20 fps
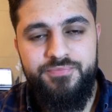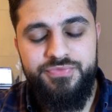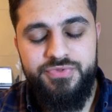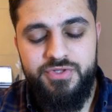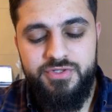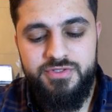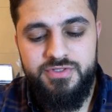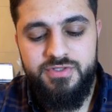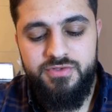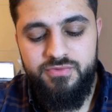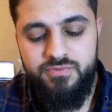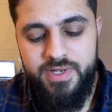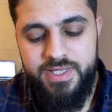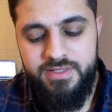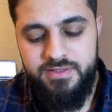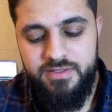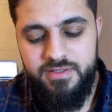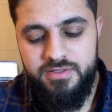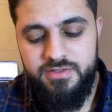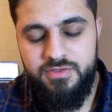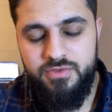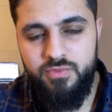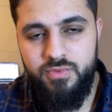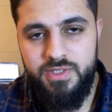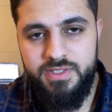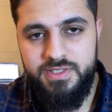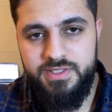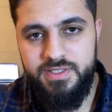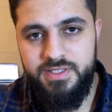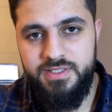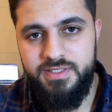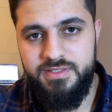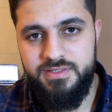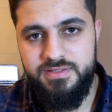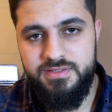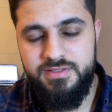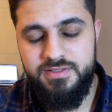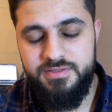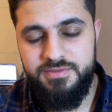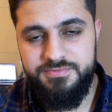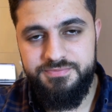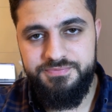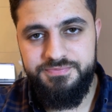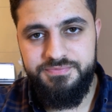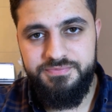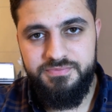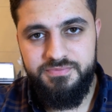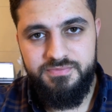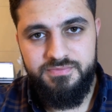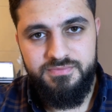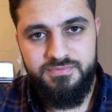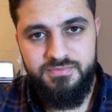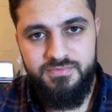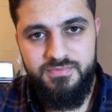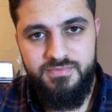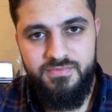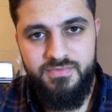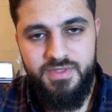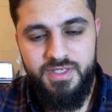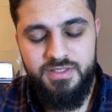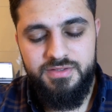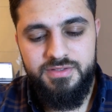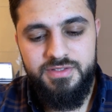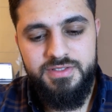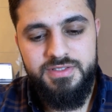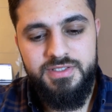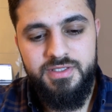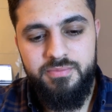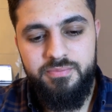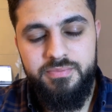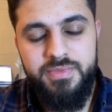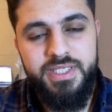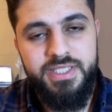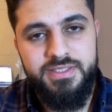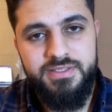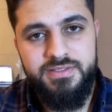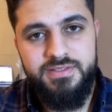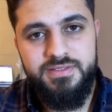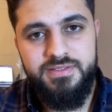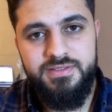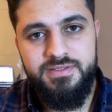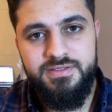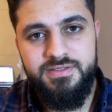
to surrender to what is, to submit,